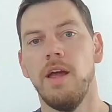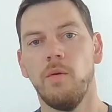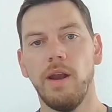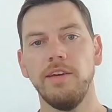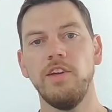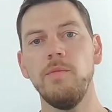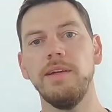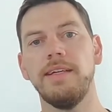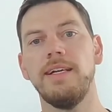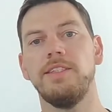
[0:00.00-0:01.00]
While a human
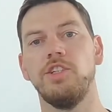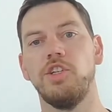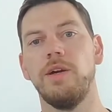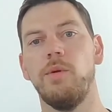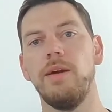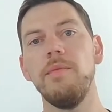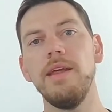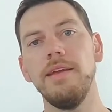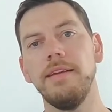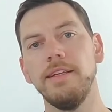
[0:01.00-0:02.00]
test engineer will
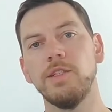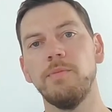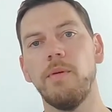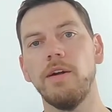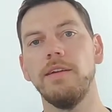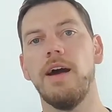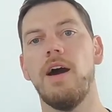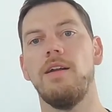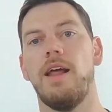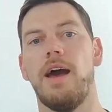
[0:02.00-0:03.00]
immediately spot an
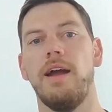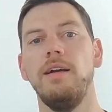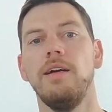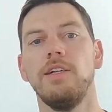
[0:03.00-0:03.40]
outlier,